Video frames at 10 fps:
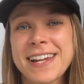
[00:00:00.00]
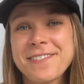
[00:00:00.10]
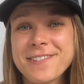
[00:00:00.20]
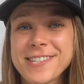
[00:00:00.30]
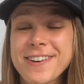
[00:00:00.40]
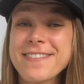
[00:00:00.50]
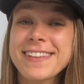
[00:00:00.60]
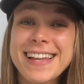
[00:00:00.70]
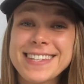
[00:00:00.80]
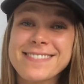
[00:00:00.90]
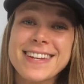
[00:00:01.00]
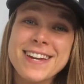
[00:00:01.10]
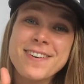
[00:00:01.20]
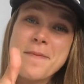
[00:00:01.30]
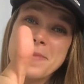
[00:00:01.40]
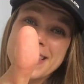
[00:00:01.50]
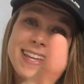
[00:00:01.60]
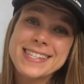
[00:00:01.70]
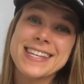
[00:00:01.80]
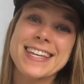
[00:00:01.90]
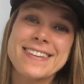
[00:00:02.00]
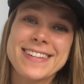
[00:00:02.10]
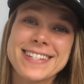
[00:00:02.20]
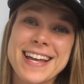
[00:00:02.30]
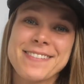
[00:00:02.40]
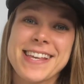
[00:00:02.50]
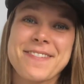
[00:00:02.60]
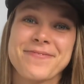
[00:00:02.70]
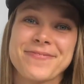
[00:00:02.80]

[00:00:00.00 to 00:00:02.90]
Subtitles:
and also if you like this video, please give it a thumbs up.